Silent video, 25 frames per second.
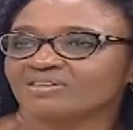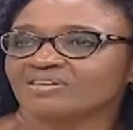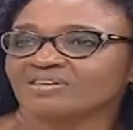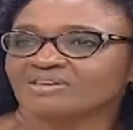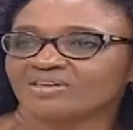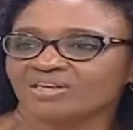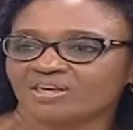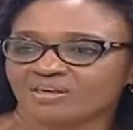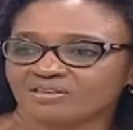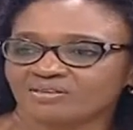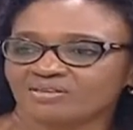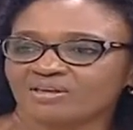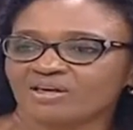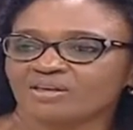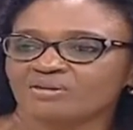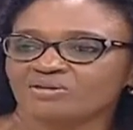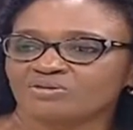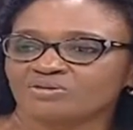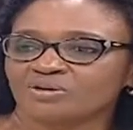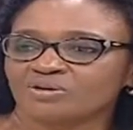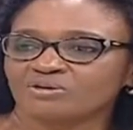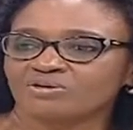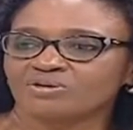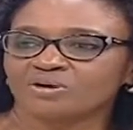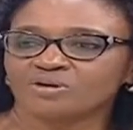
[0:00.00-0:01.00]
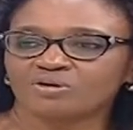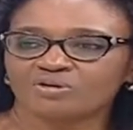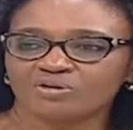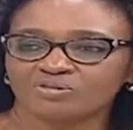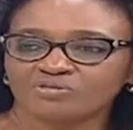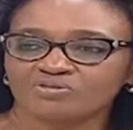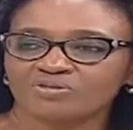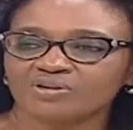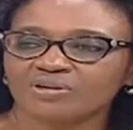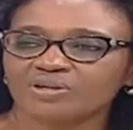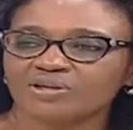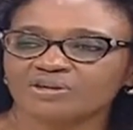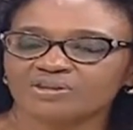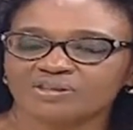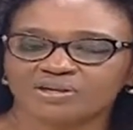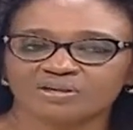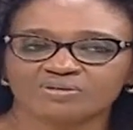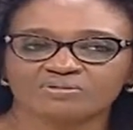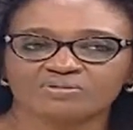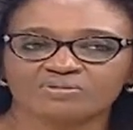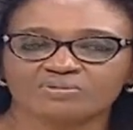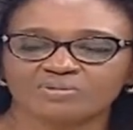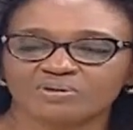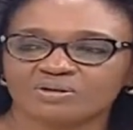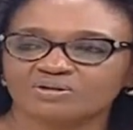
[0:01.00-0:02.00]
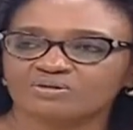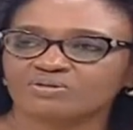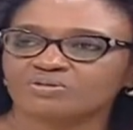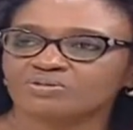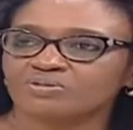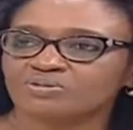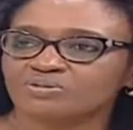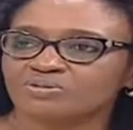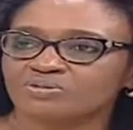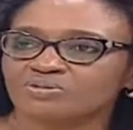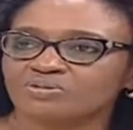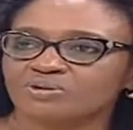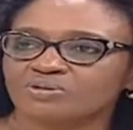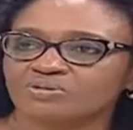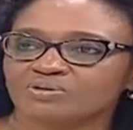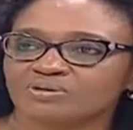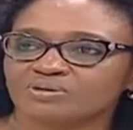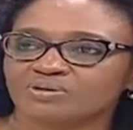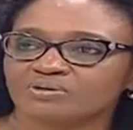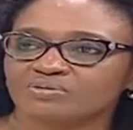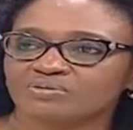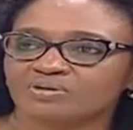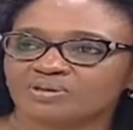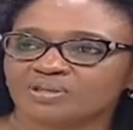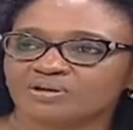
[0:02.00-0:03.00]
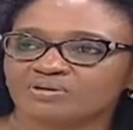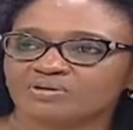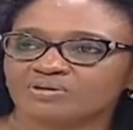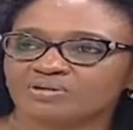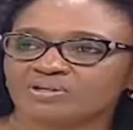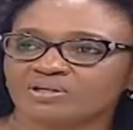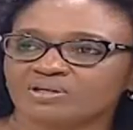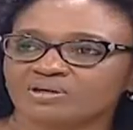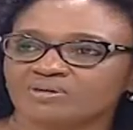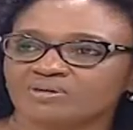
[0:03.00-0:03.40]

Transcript: Yes, and you're confident that we will sort you out without here.